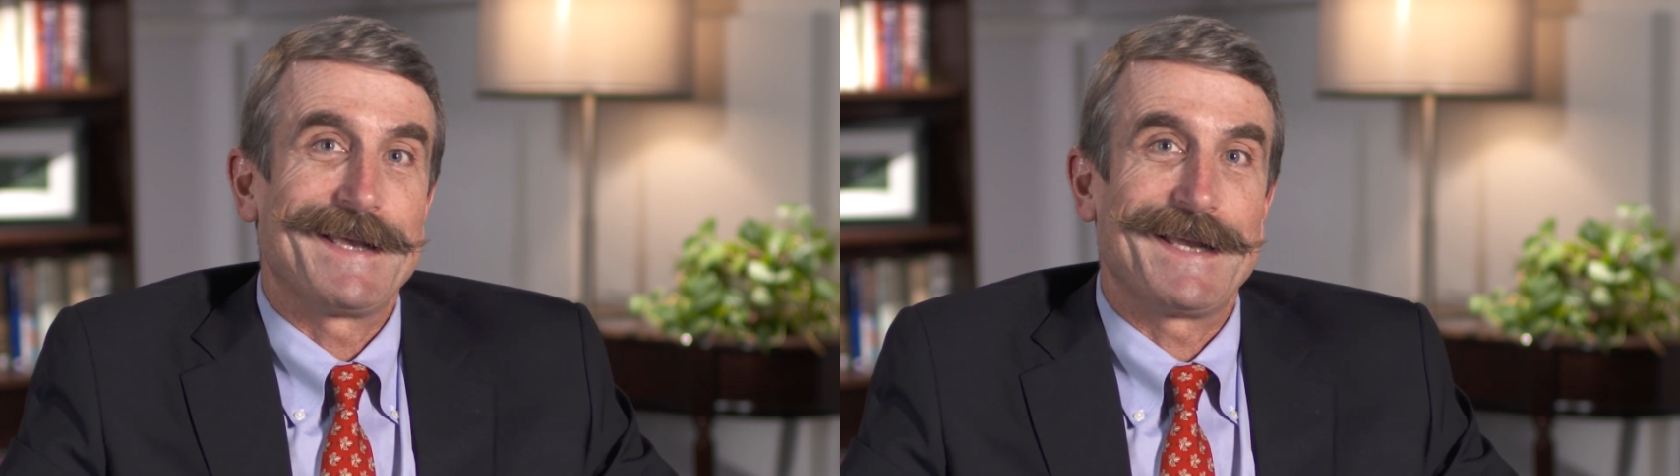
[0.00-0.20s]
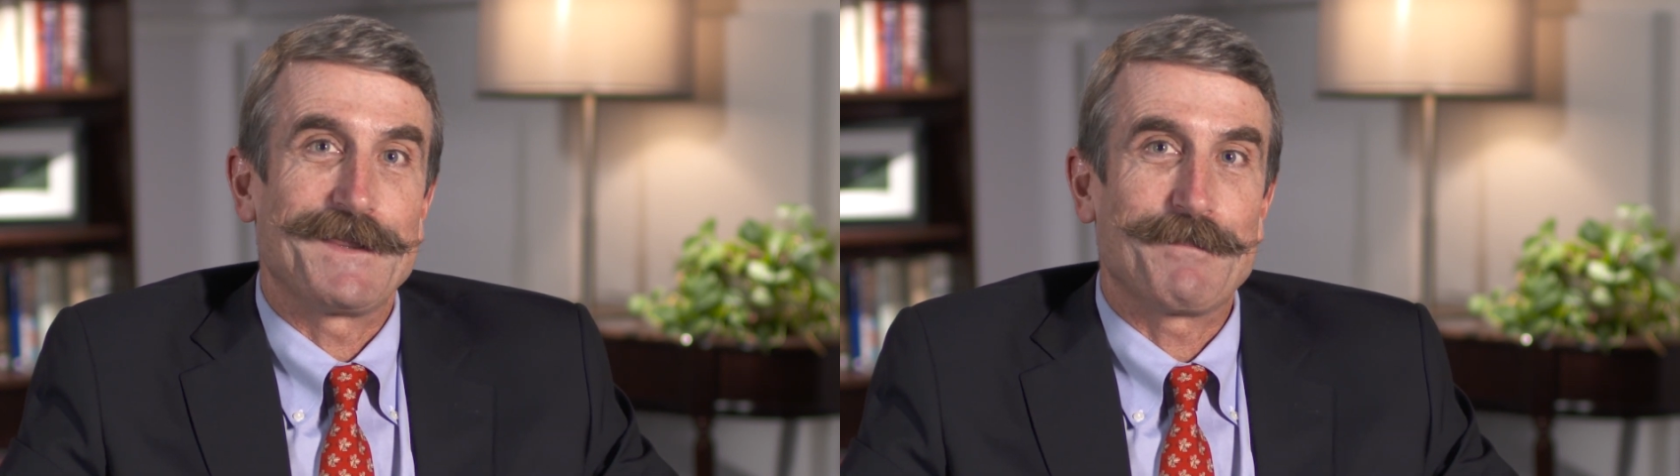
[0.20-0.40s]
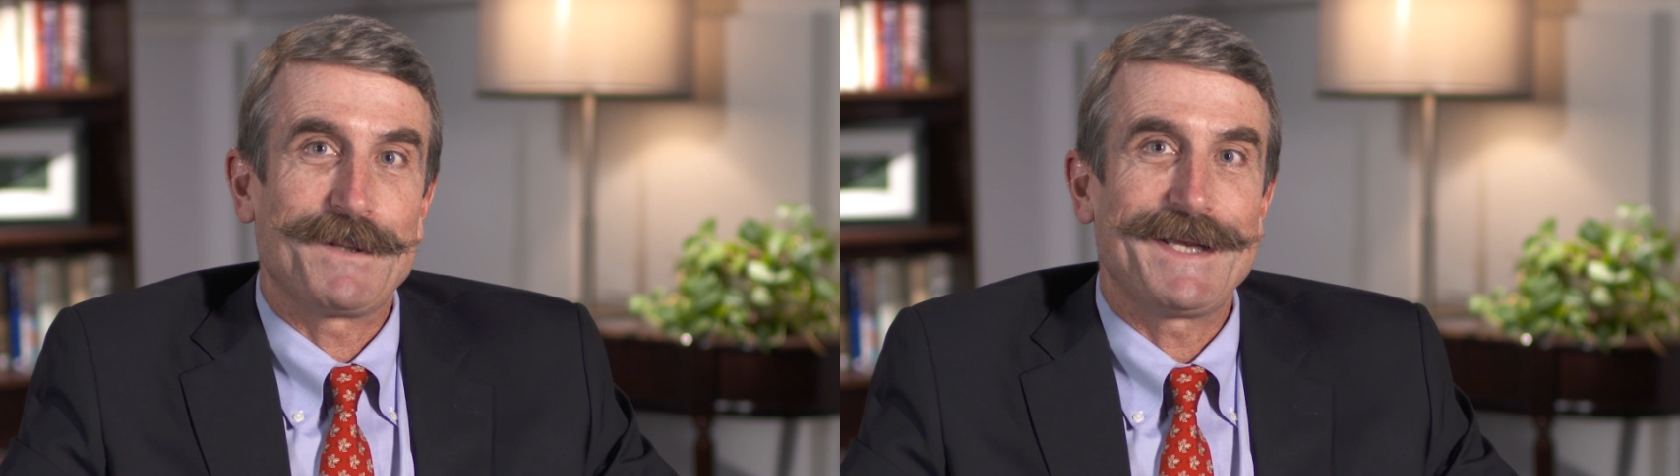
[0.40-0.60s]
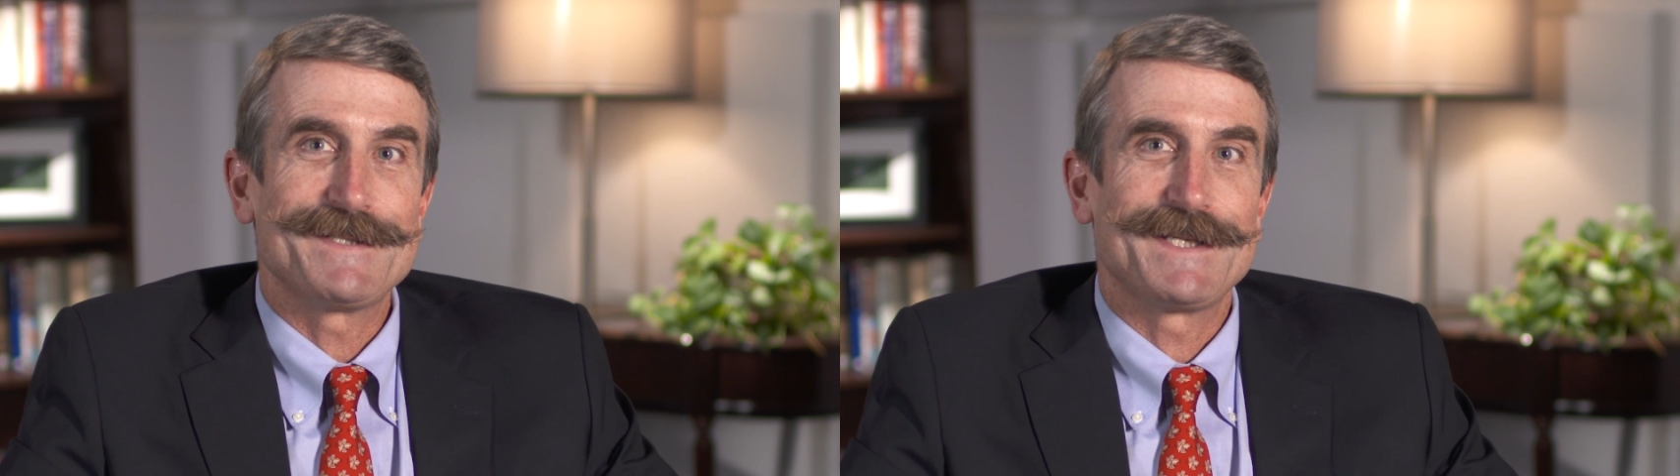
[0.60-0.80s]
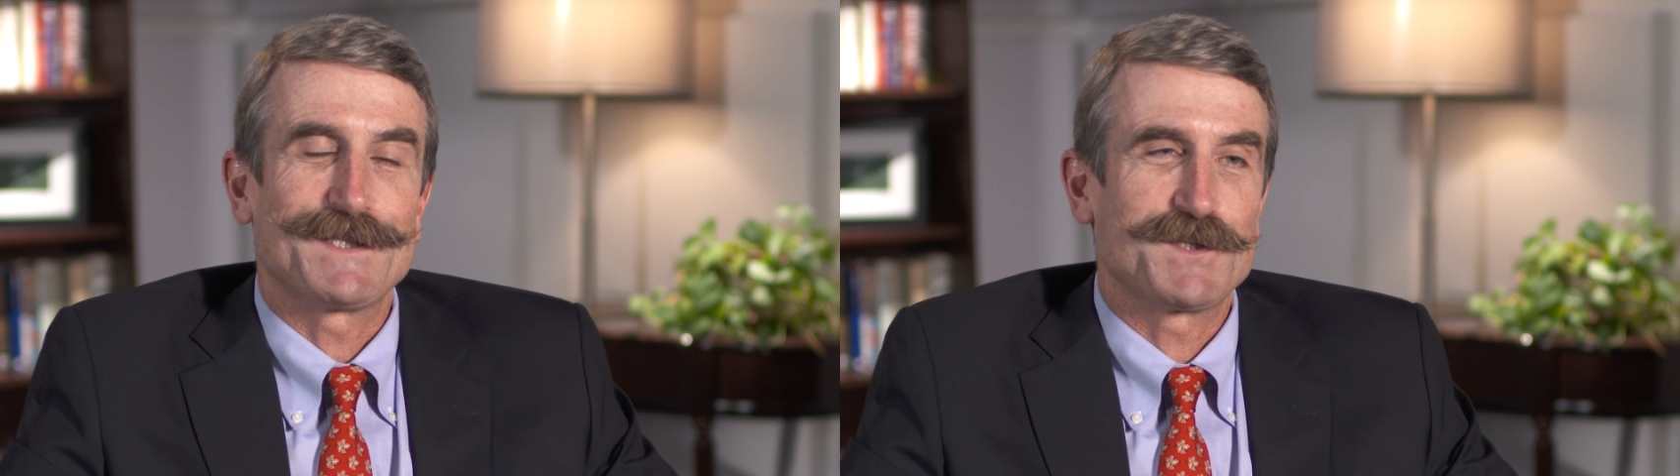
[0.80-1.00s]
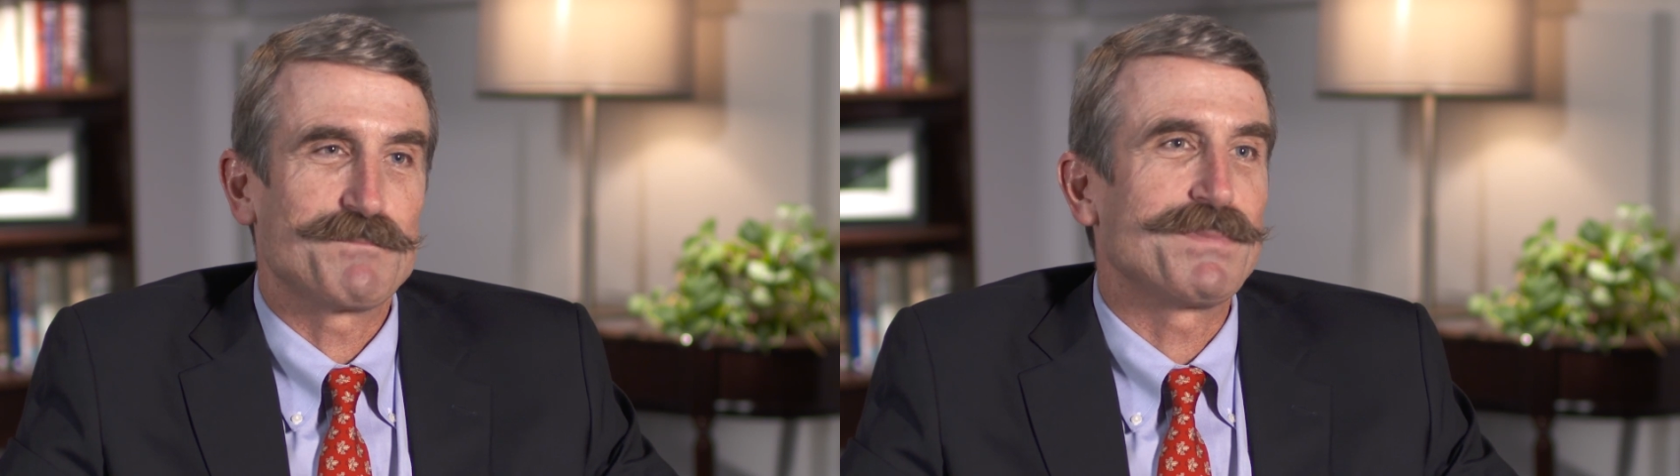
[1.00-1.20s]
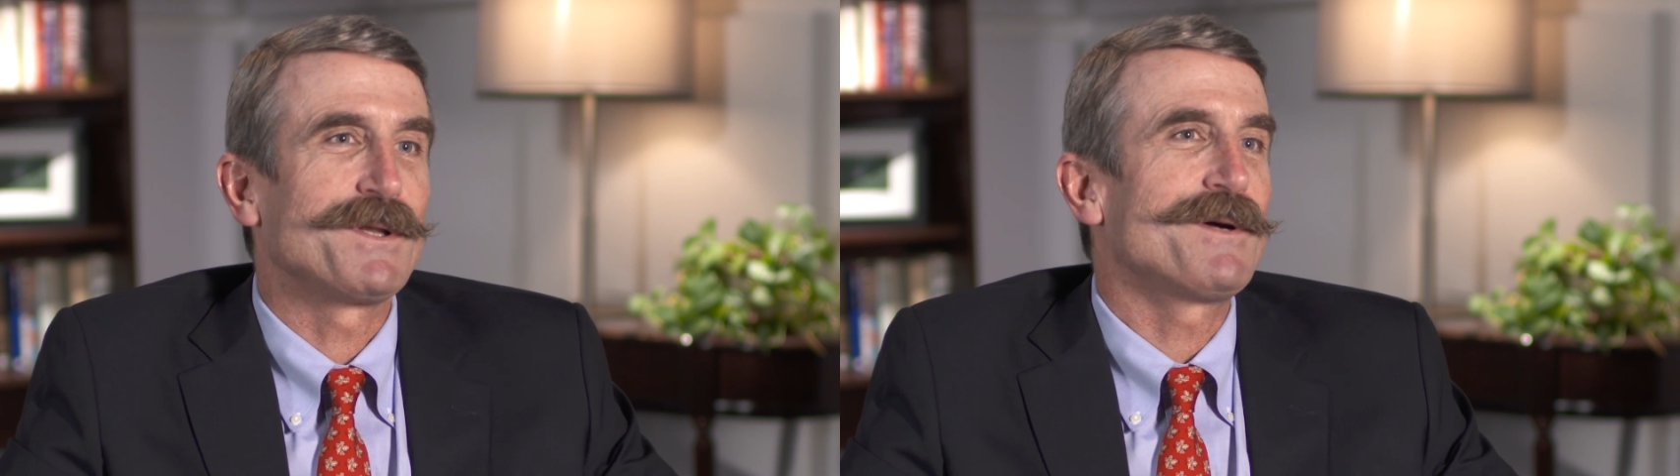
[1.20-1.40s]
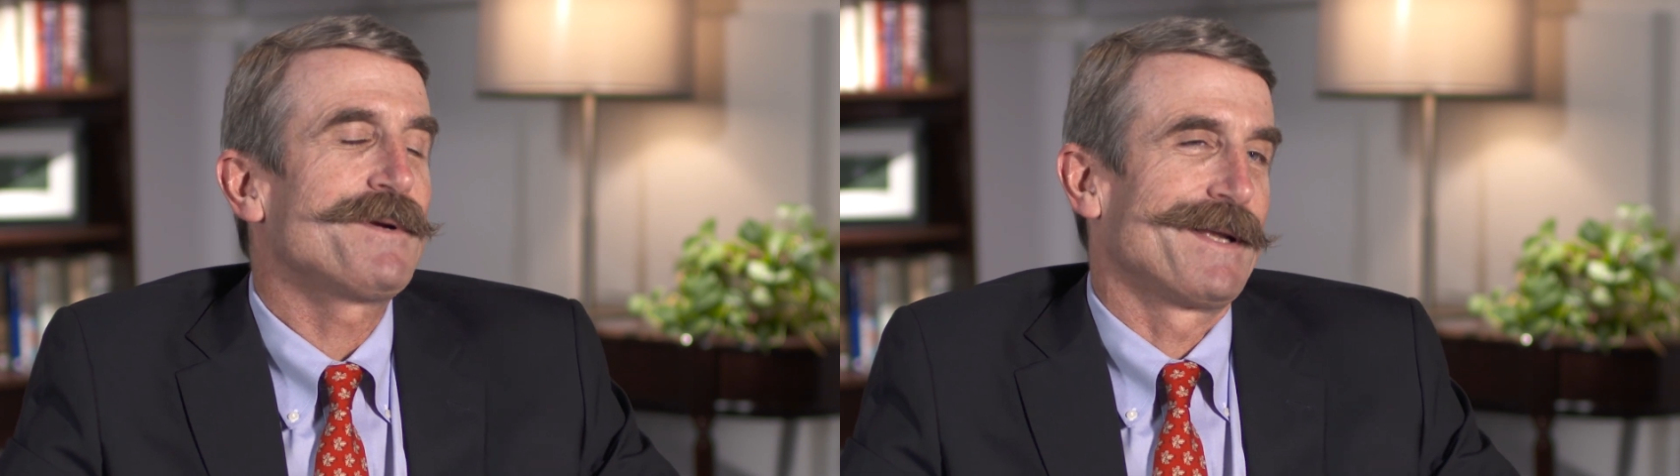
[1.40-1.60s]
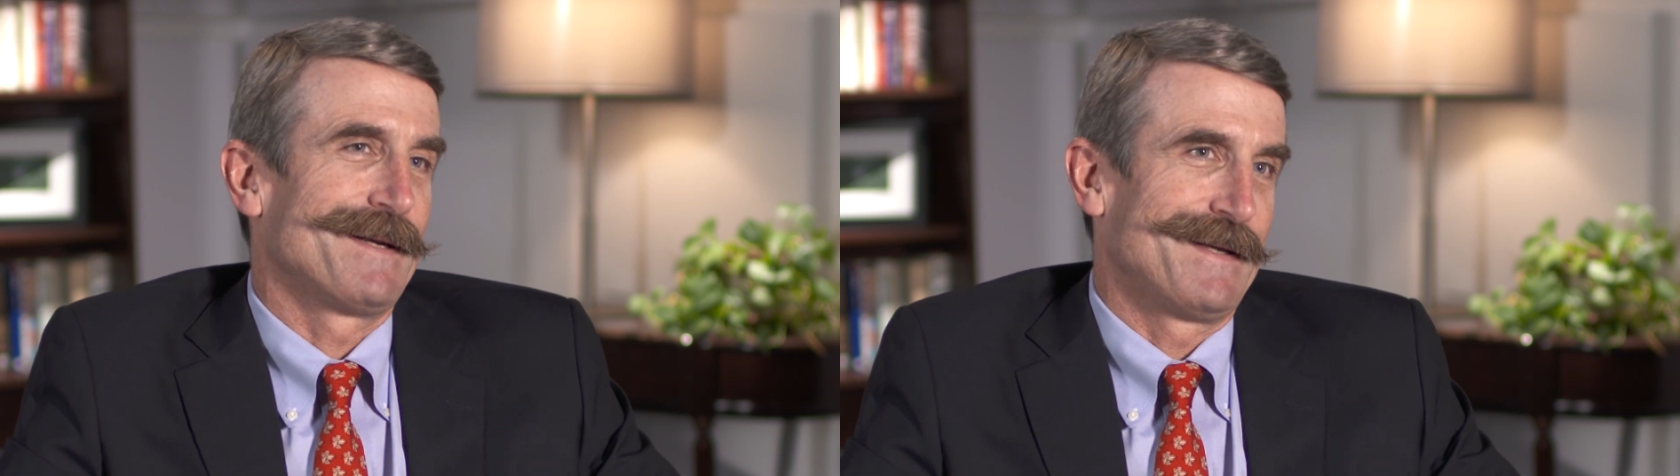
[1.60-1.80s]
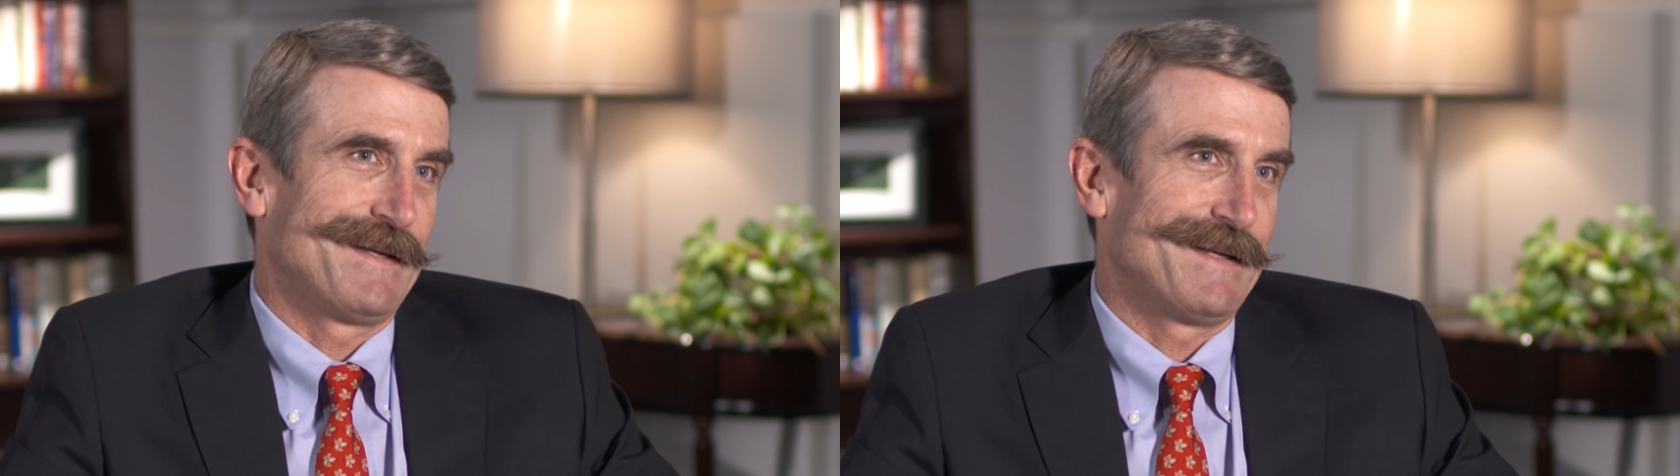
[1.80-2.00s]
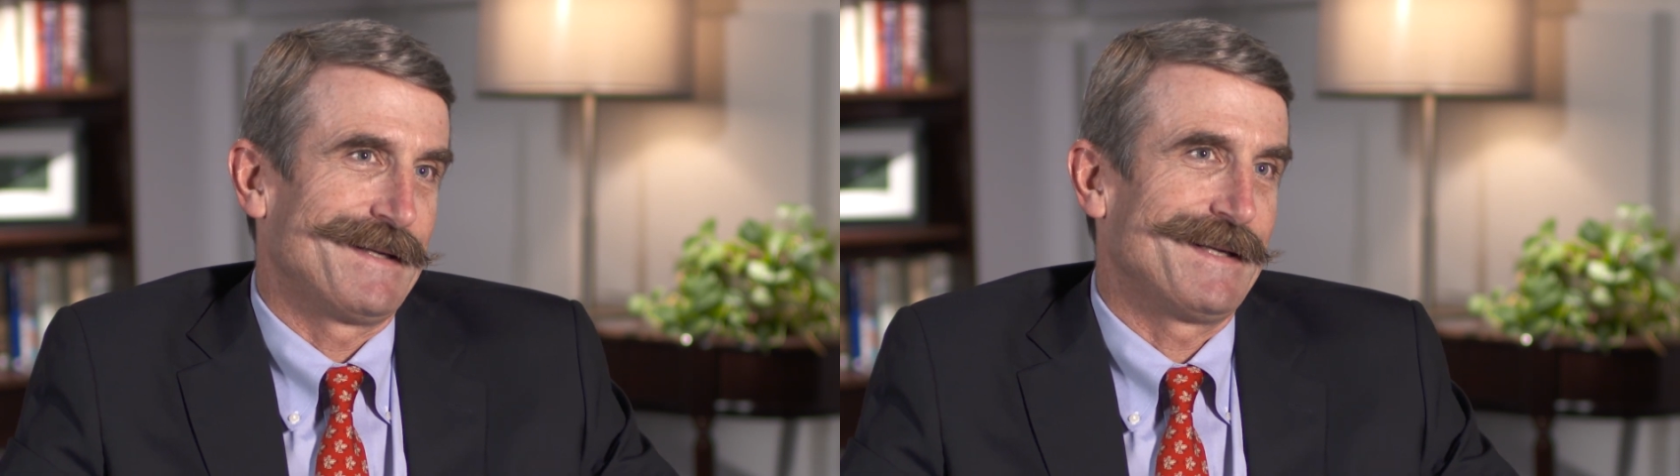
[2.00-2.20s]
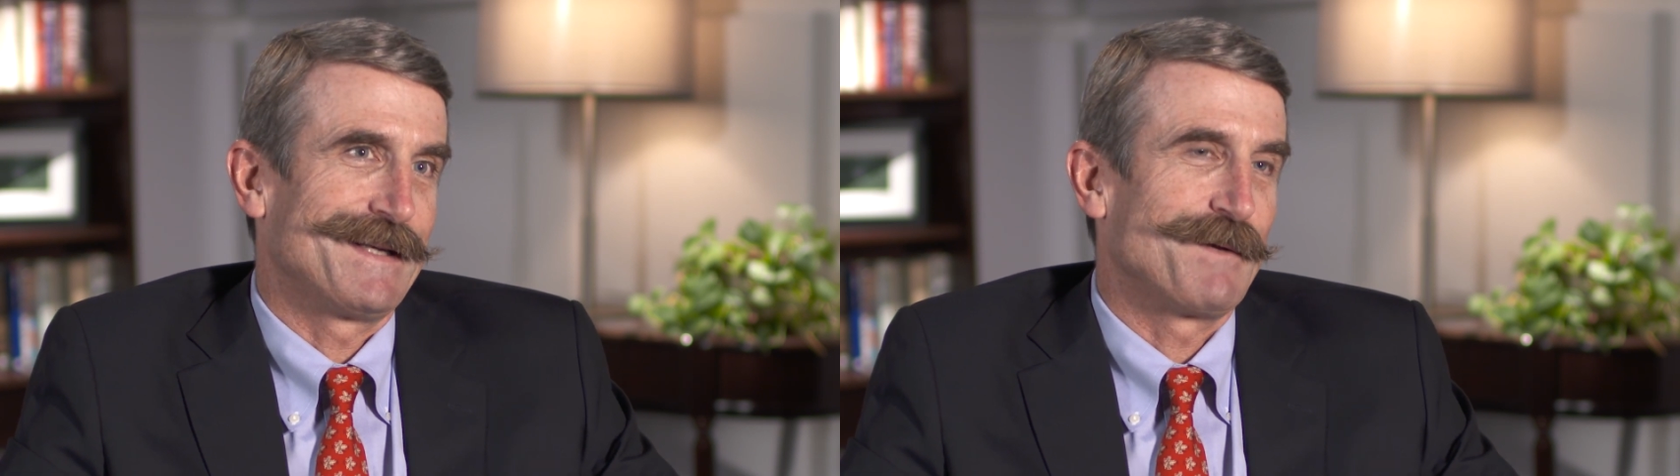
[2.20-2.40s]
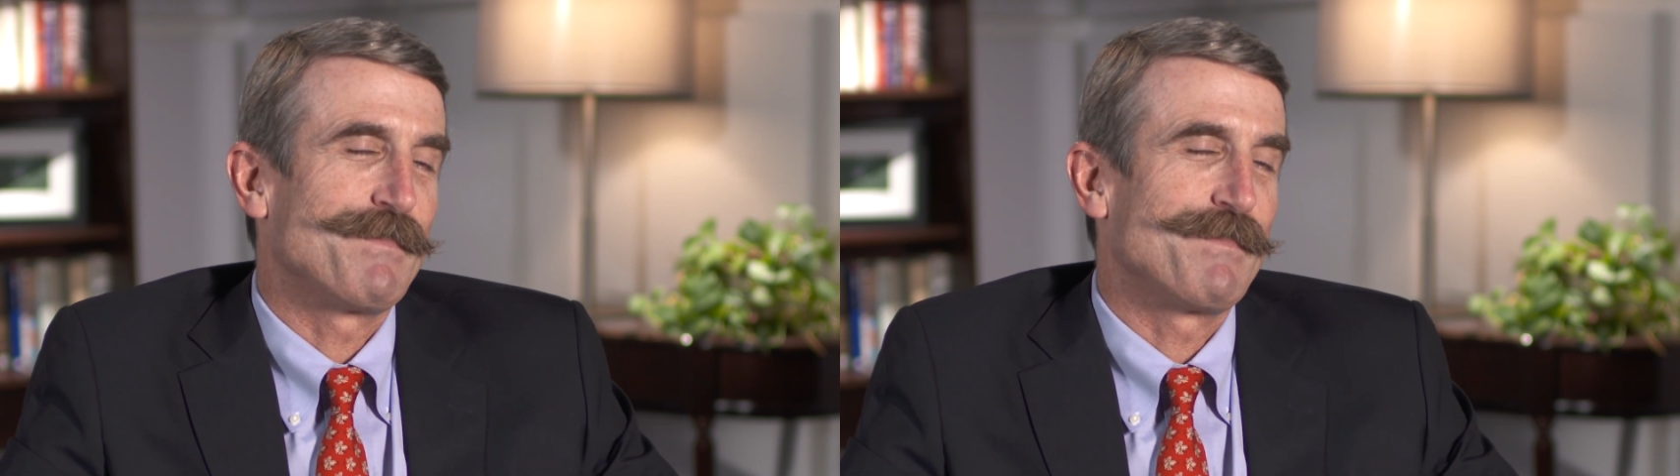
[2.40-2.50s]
and the place exploded in